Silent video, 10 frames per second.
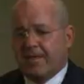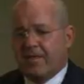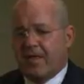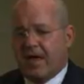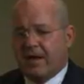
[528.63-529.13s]

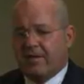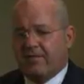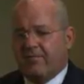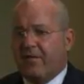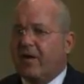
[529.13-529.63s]
that
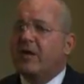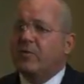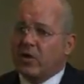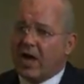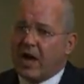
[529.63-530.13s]

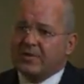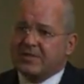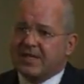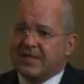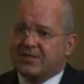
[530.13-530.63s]
variable
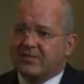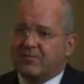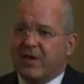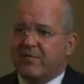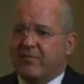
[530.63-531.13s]
compensation
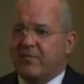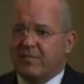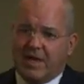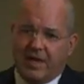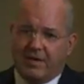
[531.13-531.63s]
went from
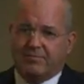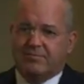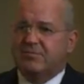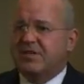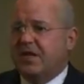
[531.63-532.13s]
being
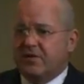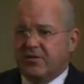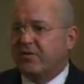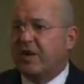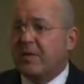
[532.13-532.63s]
10 or
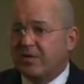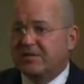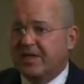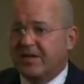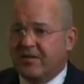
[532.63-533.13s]

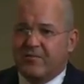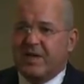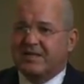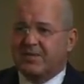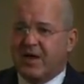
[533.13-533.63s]
30% of
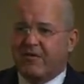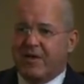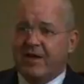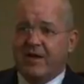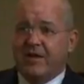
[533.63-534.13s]
base
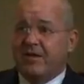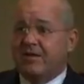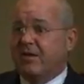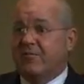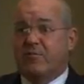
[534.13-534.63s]
salary
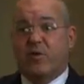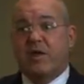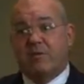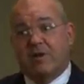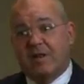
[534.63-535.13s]
to
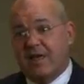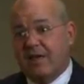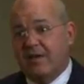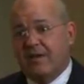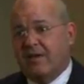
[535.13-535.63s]

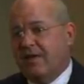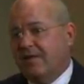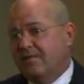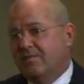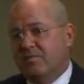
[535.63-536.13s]
infrequently
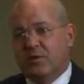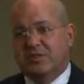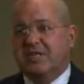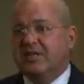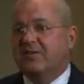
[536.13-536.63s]
in more
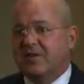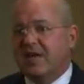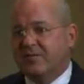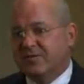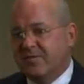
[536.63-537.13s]
senior
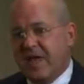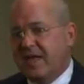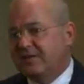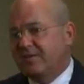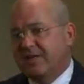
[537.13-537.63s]
levels of
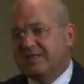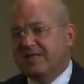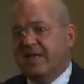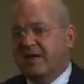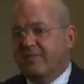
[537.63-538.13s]
management. Let's
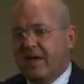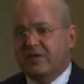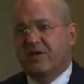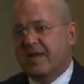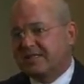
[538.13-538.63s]
say in a
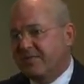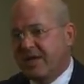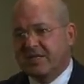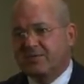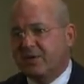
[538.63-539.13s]
major asset
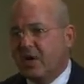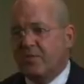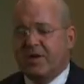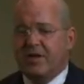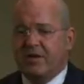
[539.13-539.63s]
management
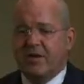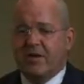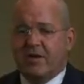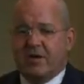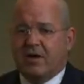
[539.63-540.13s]
company,
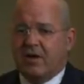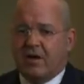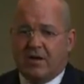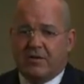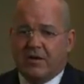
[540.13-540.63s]

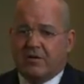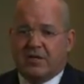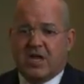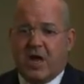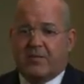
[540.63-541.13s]

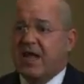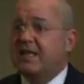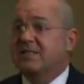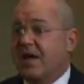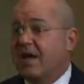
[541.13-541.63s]
the top
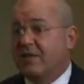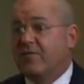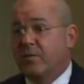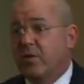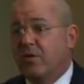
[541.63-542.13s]
decile
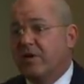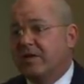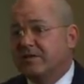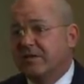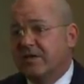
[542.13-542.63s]
of
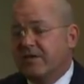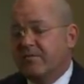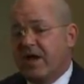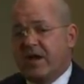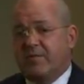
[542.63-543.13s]
employees
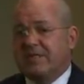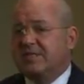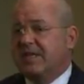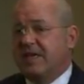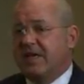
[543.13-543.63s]
might have been
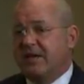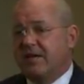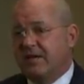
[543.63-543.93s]
seeing